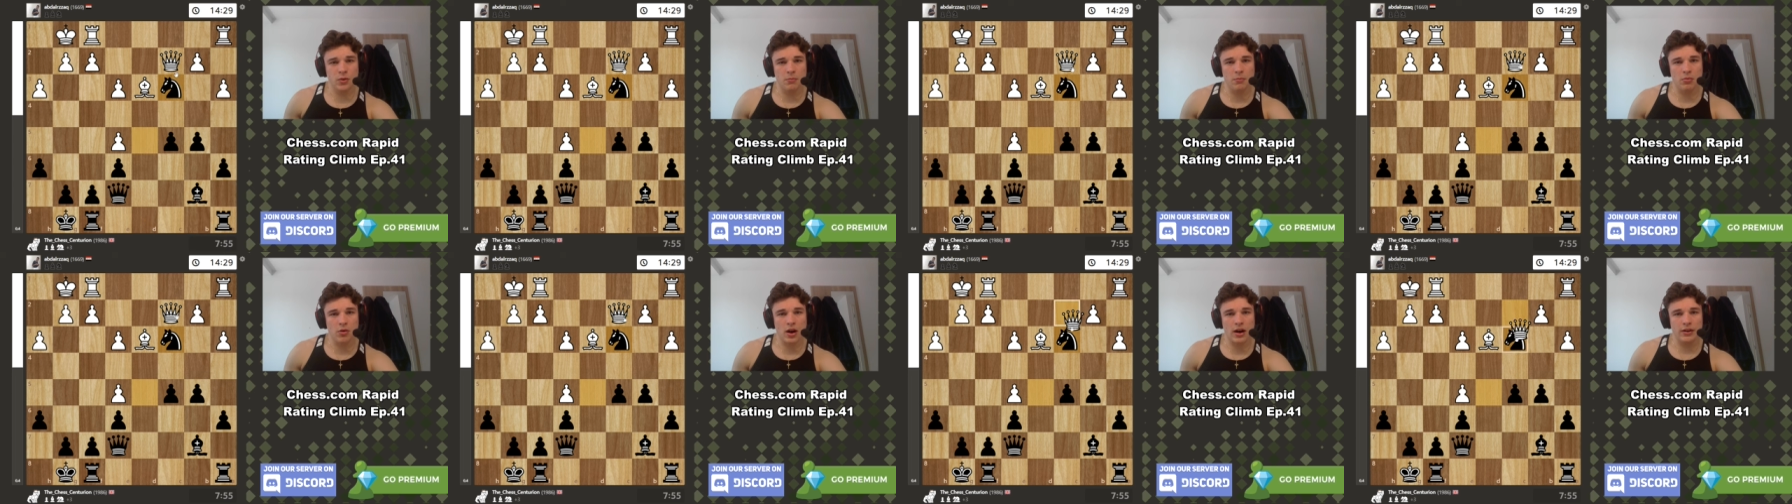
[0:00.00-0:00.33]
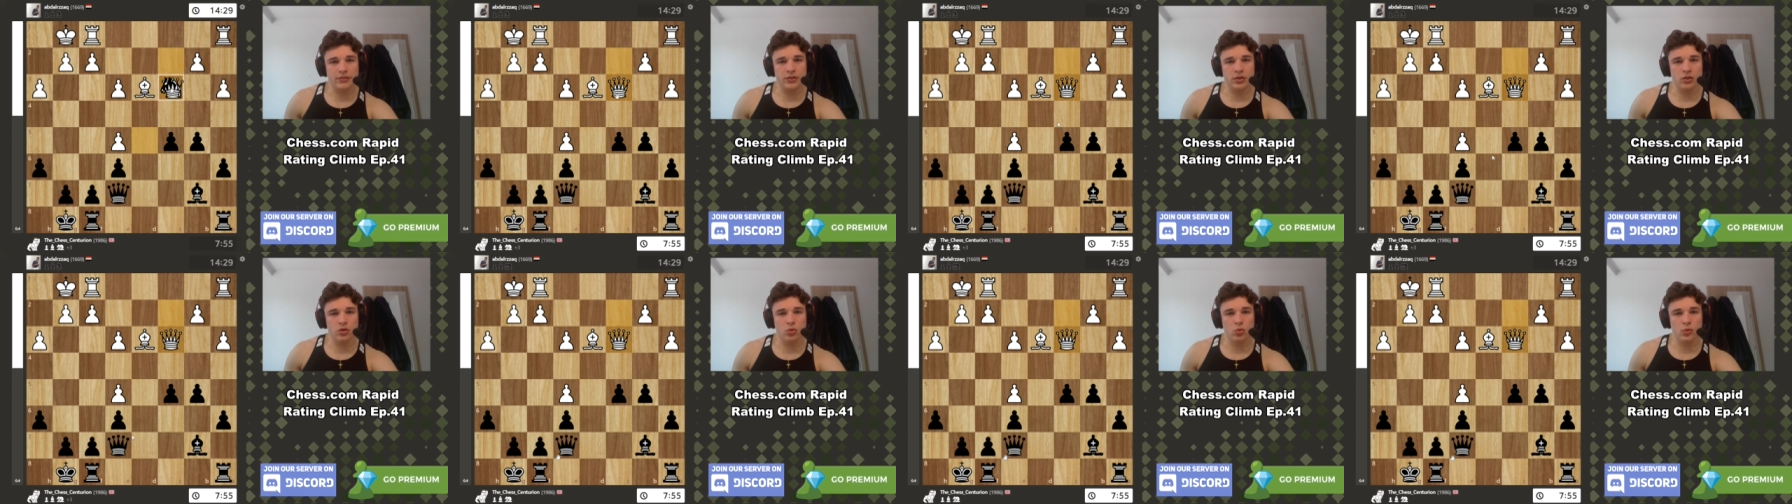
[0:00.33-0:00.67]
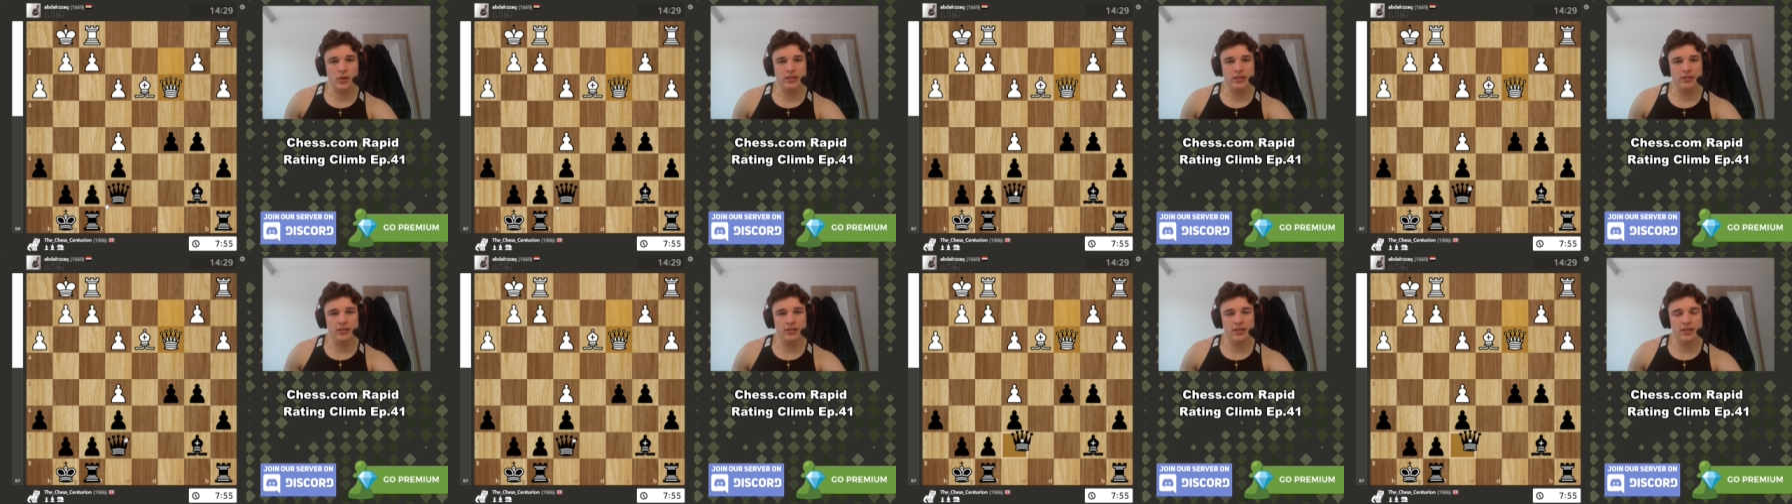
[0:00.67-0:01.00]
but after
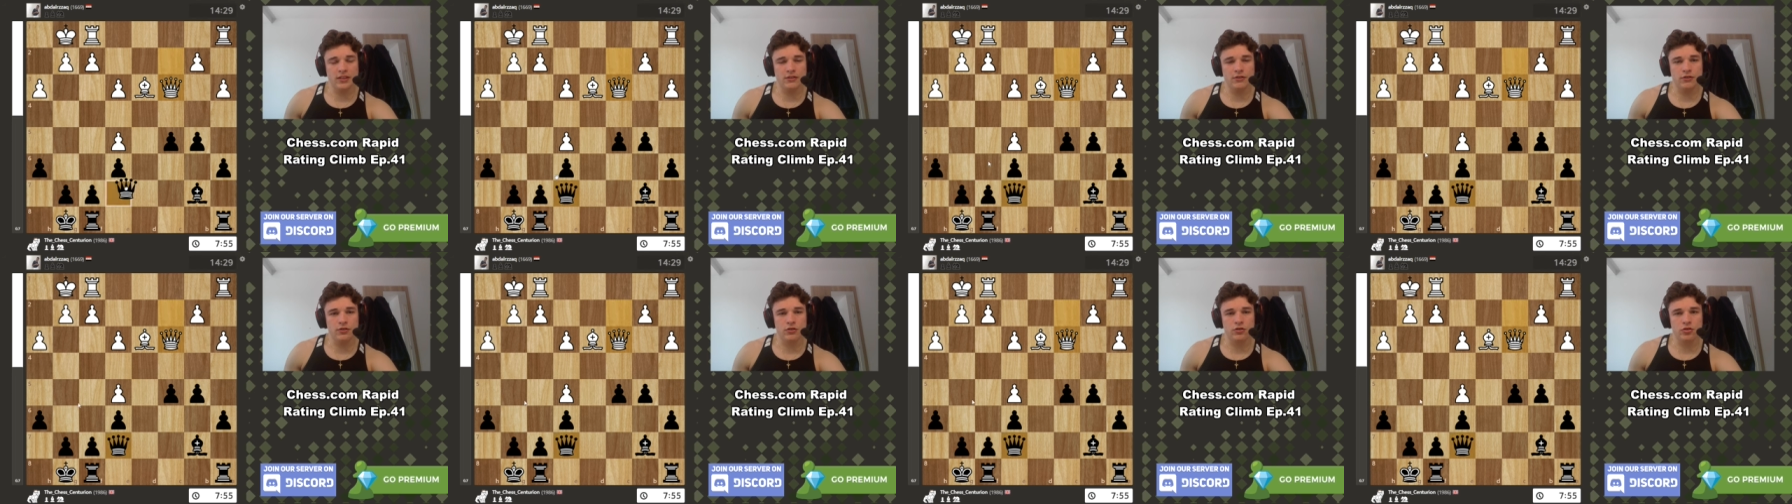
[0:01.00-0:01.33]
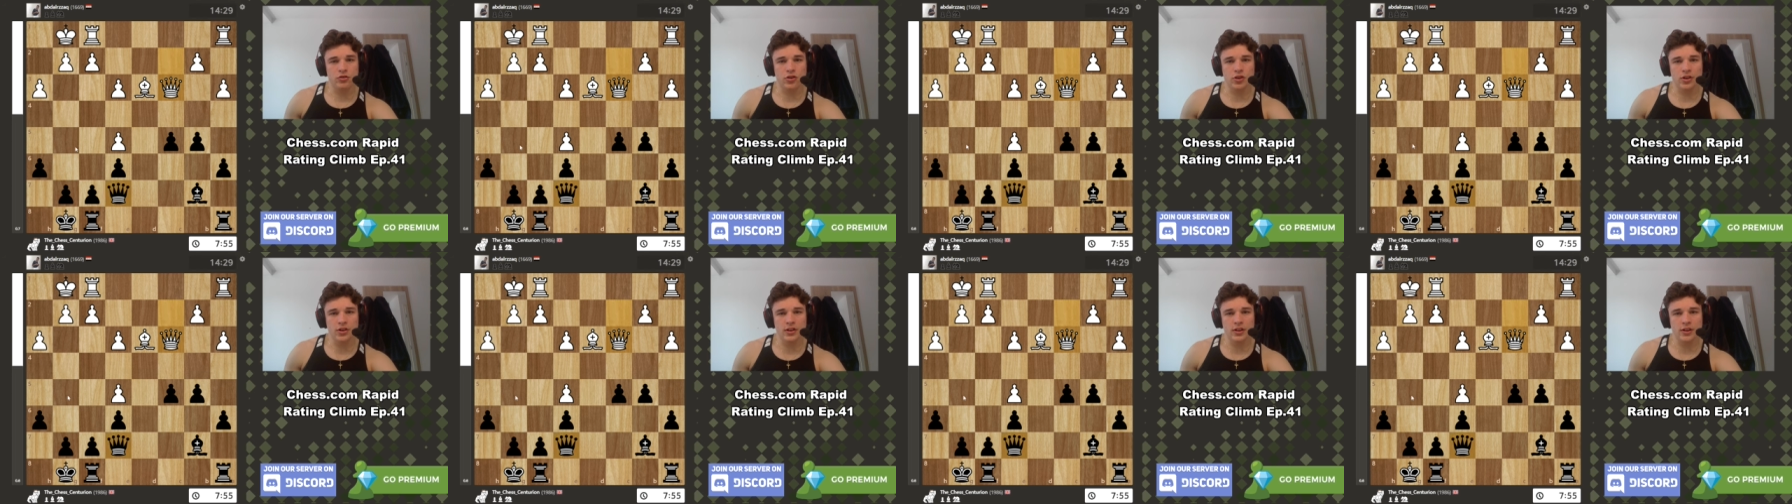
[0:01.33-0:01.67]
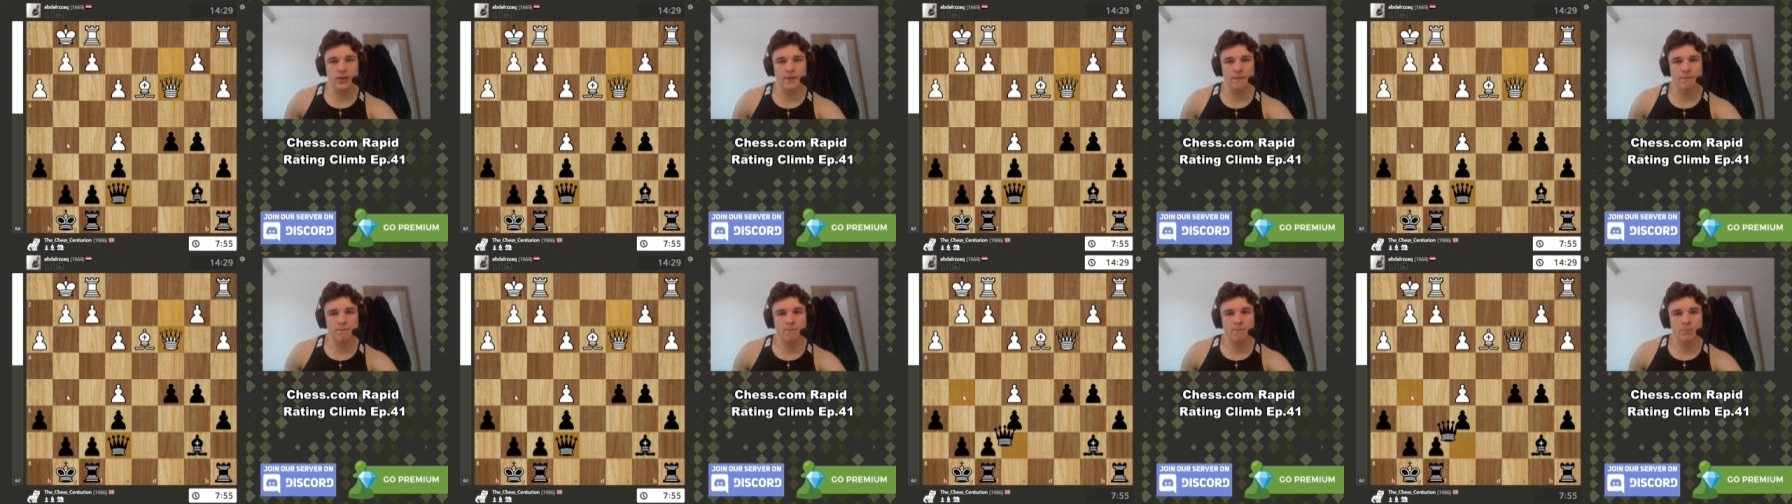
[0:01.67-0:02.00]
queen c three,